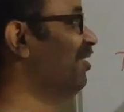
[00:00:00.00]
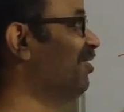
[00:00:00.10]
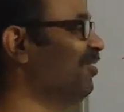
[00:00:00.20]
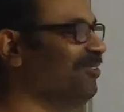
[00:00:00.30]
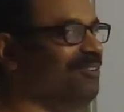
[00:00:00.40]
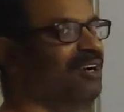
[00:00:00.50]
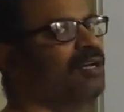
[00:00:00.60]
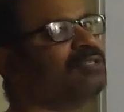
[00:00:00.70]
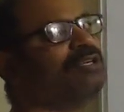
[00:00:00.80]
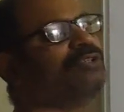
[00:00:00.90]
2.
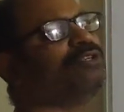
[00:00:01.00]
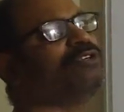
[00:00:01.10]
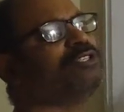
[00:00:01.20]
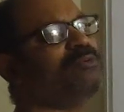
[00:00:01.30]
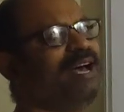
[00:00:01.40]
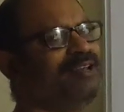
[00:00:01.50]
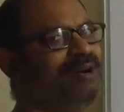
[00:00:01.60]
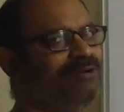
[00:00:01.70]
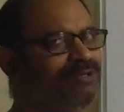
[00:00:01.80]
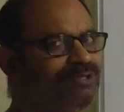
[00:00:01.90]
So, 2 square
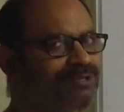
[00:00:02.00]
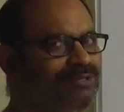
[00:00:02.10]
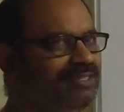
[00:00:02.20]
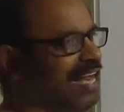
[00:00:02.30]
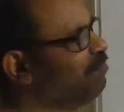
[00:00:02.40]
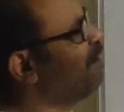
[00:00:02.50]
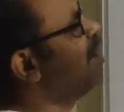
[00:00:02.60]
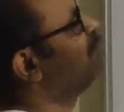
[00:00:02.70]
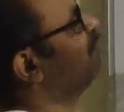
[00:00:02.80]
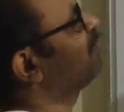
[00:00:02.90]
you have to choose. That
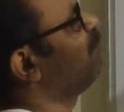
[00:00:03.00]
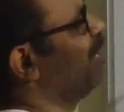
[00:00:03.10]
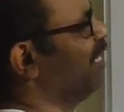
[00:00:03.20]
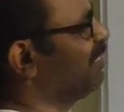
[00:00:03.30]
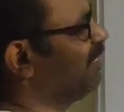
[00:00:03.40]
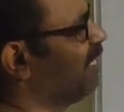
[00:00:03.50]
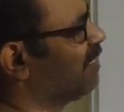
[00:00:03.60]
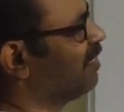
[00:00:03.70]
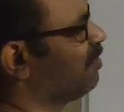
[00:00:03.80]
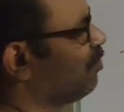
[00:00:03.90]
power with smallest
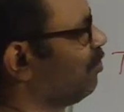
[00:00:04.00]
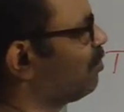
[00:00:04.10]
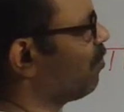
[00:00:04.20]
index is 2